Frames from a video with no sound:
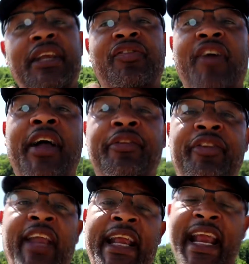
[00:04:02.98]
It's
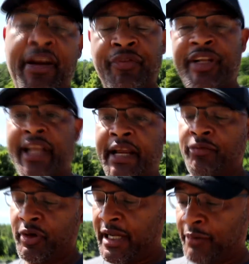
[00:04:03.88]
Father's Day every day.
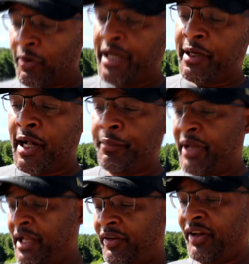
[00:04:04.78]
When I wake up,
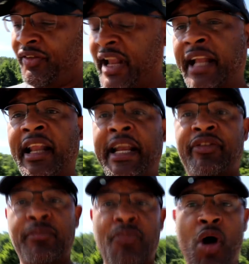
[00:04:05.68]
it, it's not
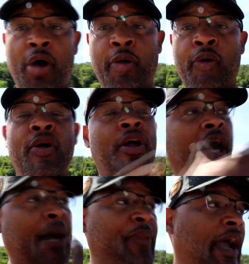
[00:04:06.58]
like tomorrow
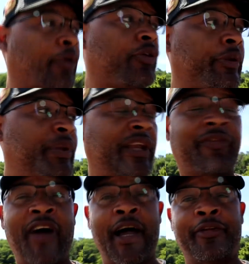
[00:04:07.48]
I'm not going to be a
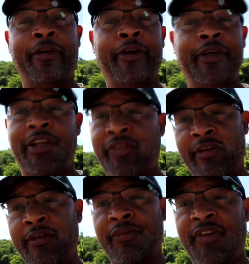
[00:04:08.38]
father. You
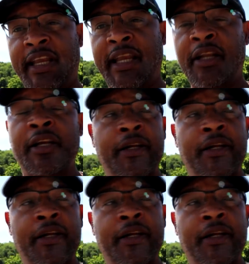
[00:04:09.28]
see what I'm saying?